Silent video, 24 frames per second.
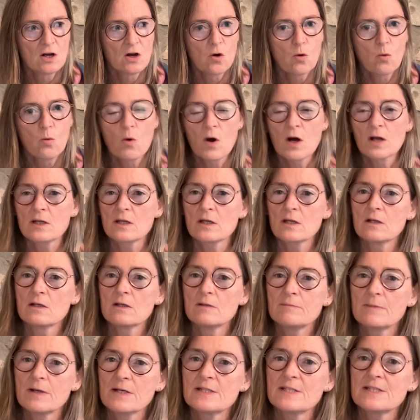what
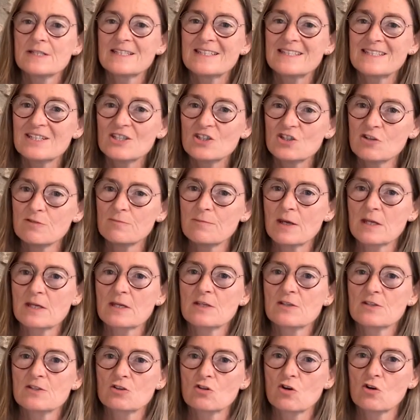my
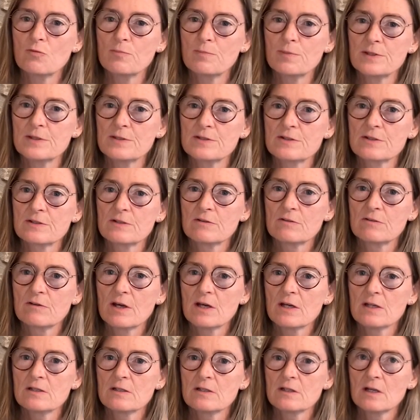decision-making scope is,
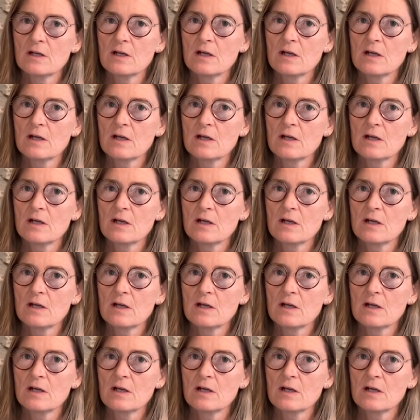right?